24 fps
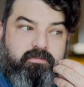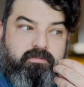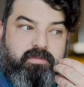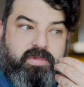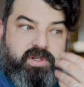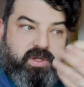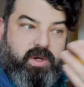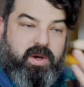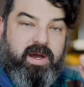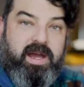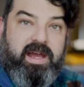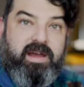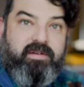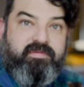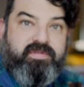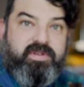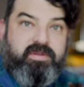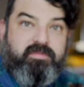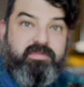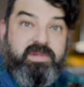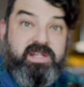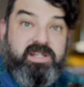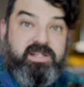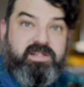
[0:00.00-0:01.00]
so I have
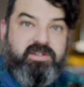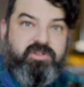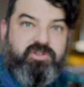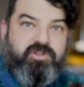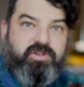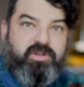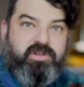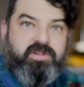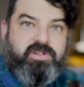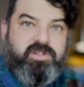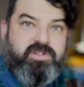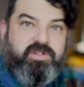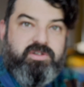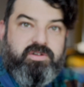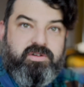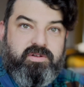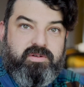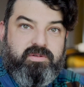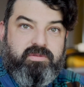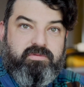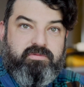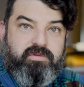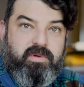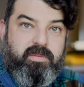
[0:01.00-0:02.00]
some decent shots
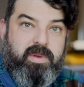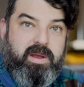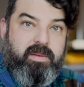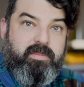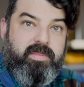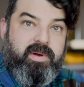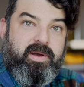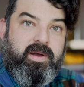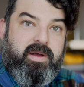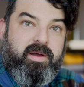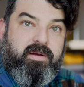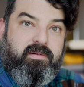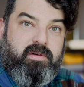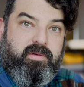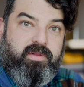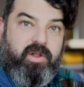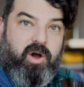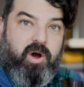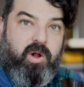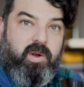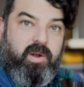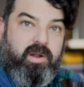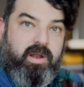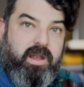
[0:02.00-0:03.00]
to remember the
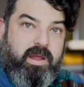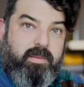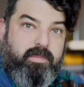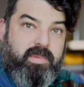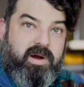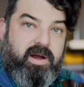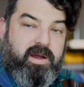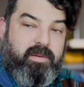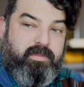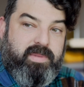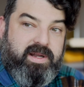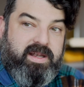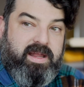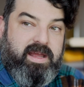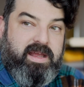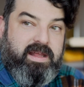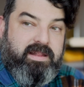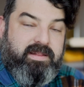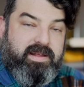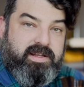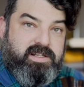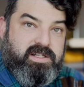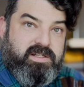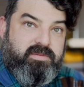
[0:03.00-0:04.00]
holiday by. But hey,
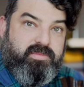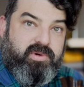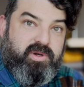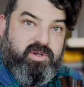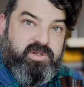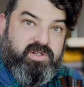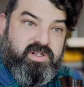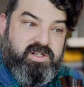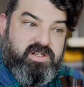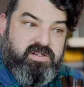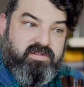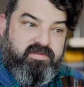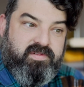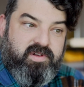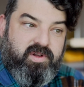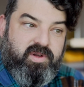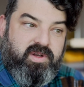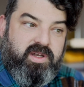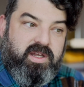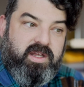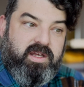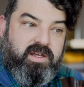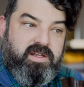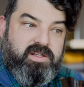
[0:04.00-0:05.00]
that's the process of
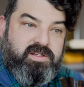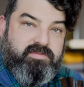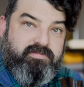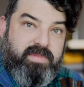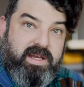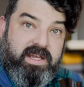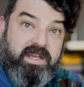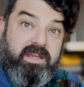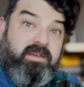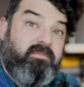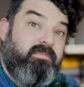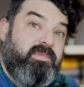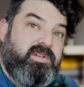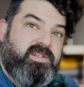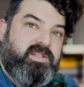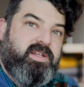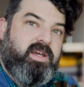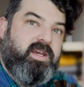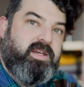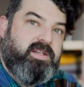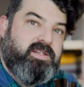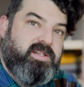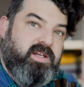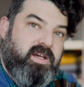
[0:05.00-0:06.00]
learning, is making
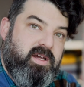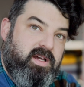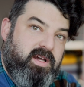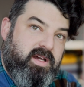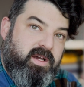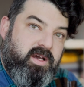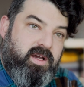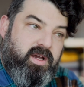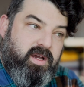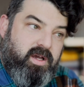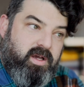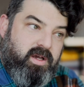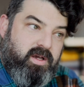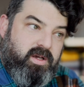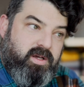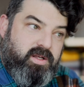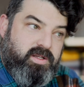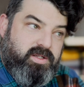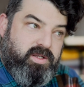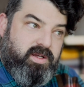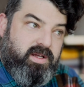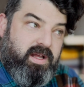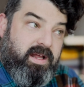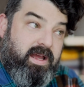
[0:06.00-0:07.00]
mistakes.
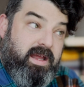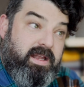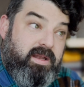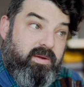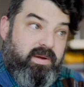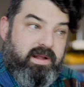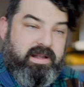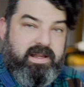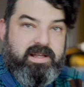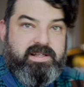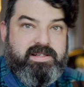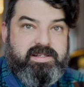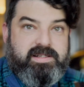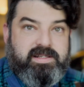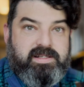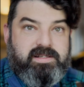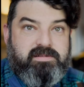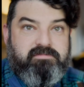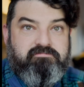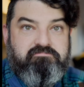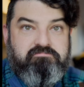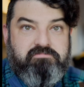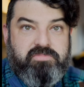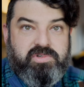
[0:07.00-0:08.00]
So anyway,
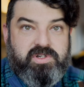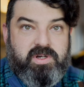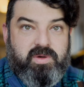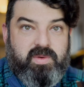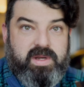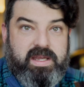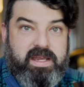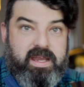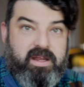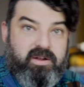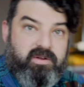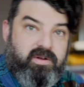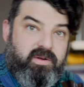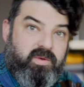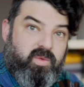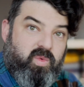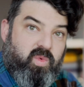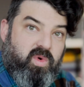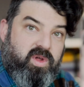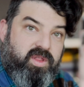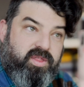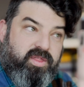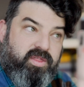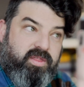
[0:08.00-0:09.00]
let's shall we get on
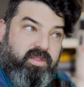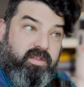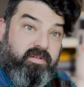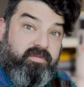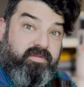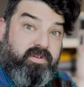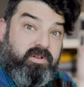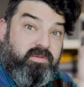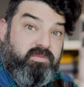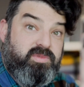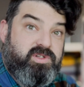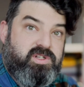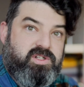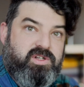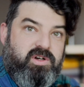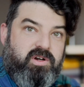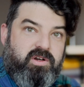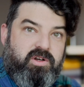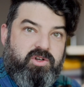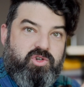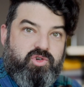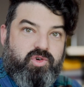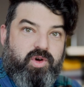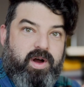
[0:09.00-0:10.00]
with the film
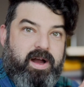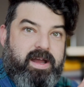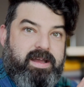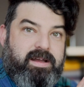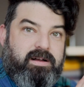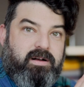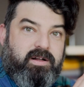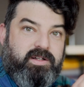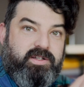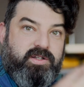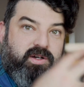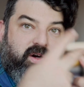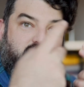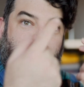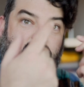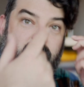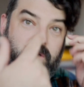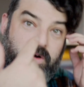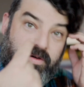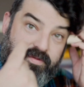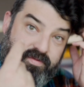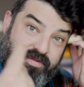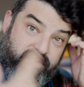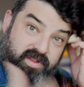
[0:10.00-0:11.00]
stock tryout
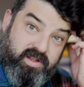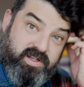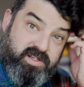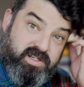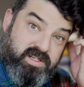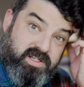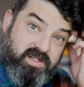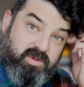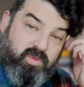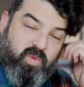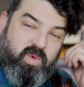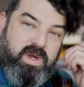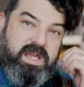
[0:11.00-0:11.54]
of this